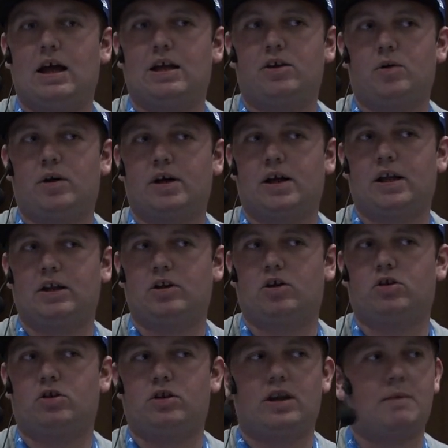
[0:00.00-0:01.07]
And you are getting
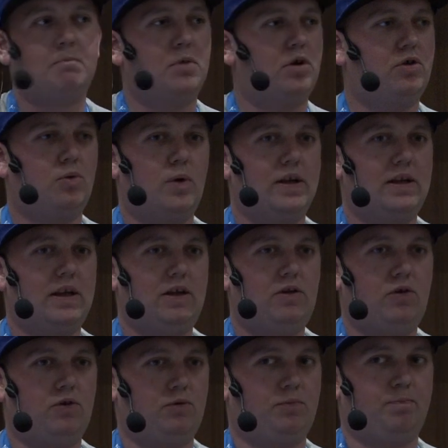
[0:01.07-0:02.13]
the number
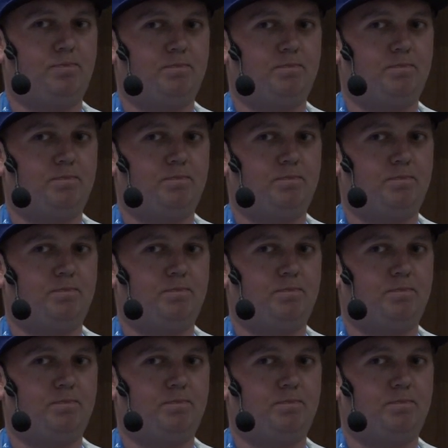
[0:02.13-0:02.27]
22.